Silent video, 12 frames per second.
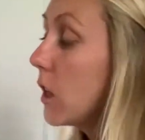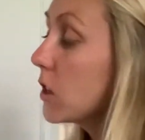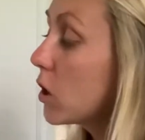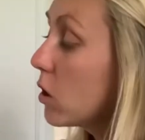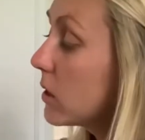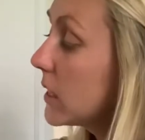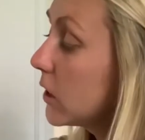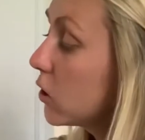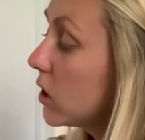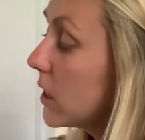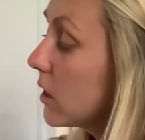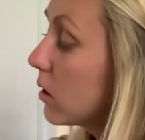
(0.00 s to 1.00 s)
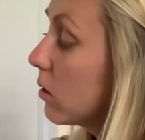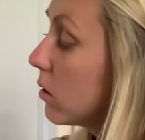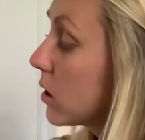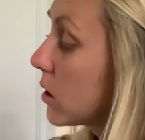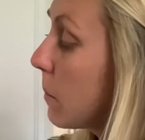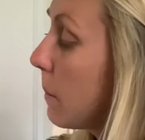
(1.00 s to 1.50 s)
So you see she
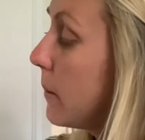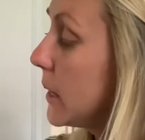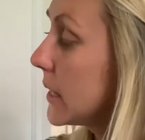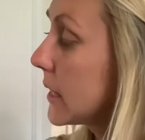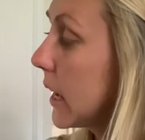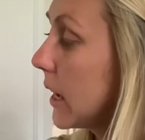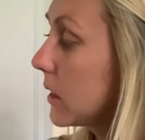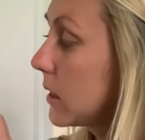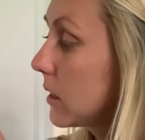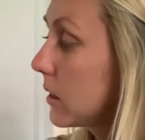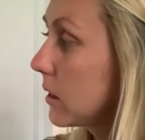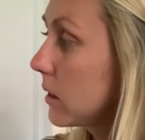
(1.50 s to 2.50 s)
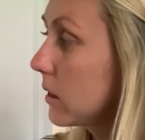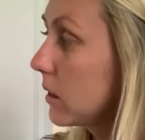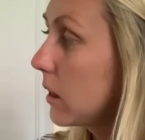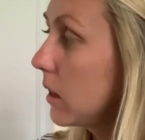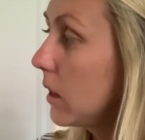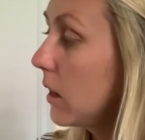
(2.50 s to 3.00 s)
used biscuits
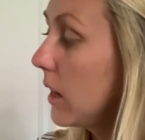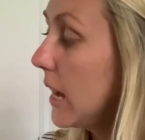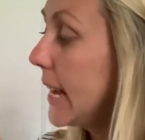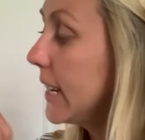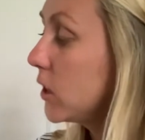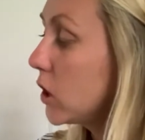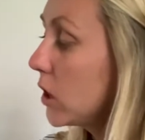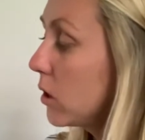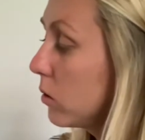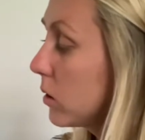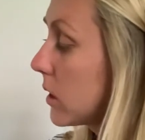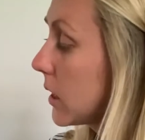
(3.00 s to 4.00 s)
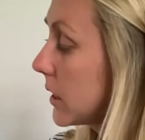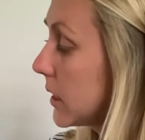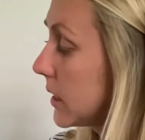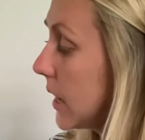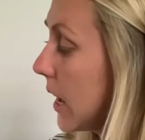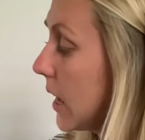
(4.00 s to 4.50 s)
and she used the
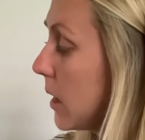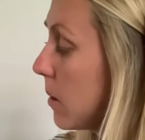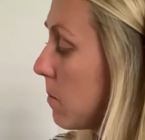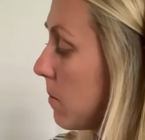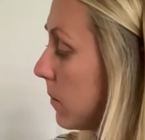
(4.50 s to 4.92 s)
same